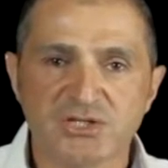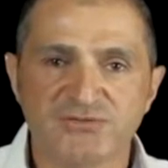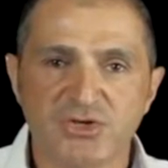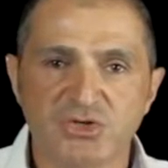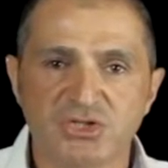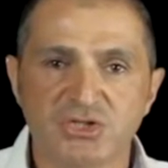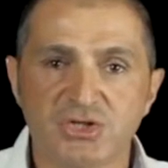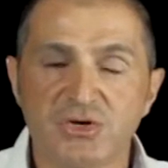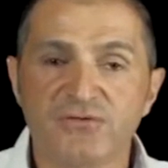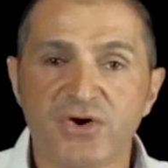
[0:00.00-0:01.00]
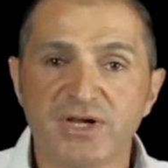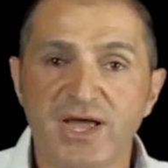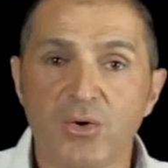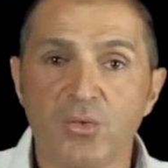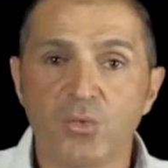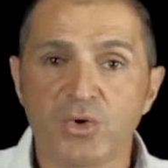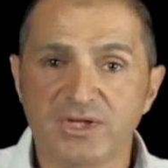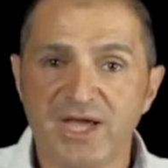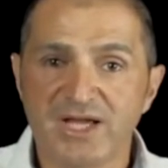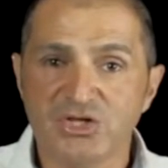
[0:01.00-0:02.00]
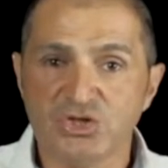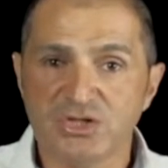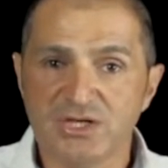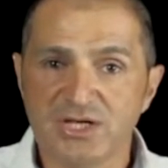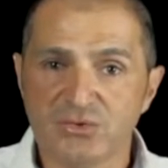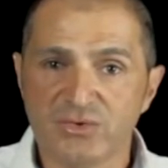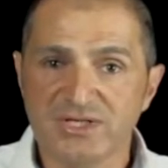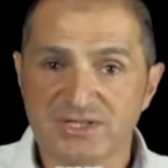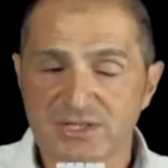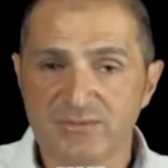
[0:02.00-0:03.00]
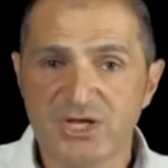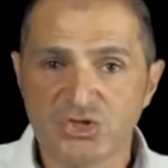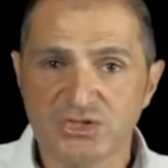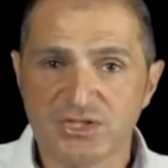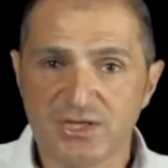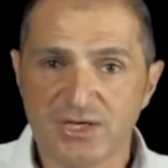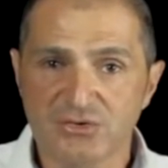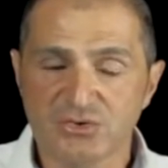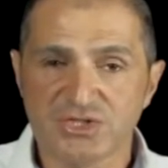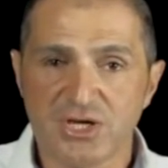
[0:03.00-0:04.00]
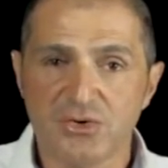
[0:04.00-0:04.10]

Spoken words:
for you to find out what gauge the needle is, the dimensions of the needles. So